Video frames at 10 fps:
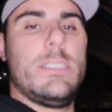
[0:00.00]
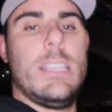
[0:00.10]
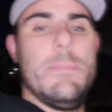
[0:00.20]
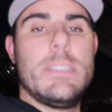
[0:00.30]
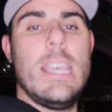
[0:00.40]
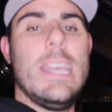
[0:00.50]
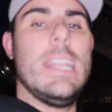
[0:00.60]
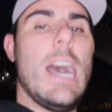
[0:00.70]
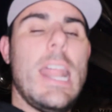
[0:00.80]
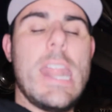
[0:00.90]
sims,
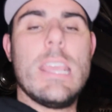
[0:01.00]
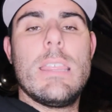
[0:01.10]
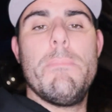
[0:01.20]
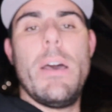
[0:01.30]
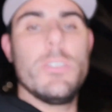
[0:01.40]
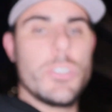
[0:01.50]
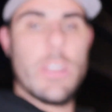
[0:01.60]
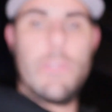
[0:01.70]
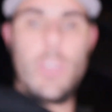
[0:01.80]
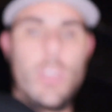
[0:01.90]
not any of the
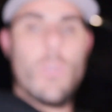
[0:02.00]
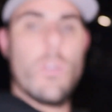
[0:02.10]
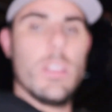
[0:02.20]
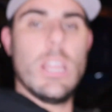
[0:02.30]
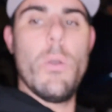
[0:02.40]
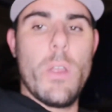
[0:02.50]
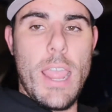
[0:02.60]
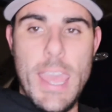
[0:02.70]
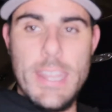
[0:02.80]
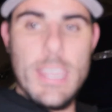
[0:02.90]
belt-driven or lower
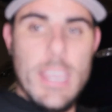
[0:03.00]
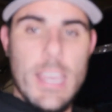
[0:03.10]
end